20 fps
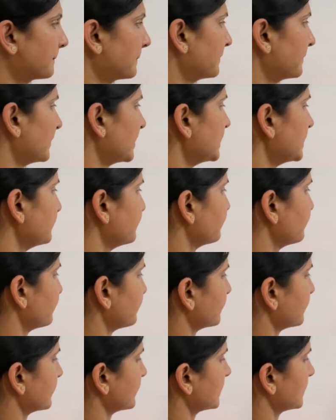Fine.
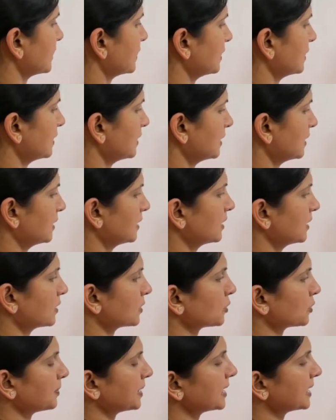
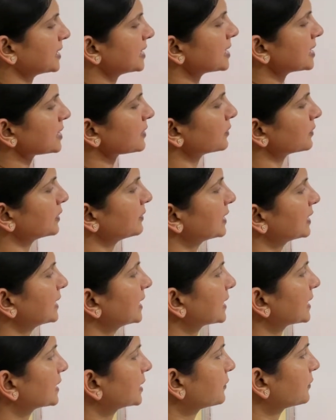So by this we will
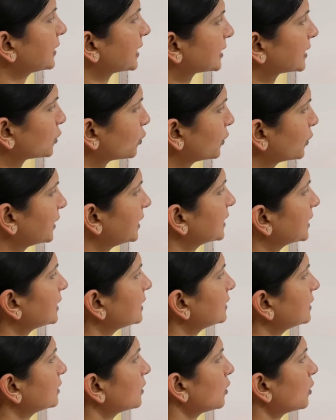get the
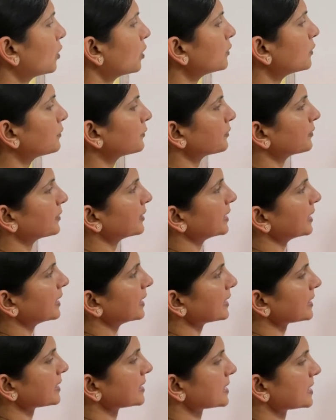factorial of
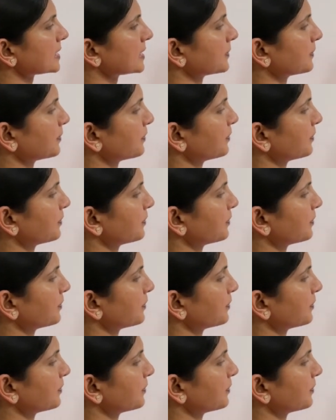x.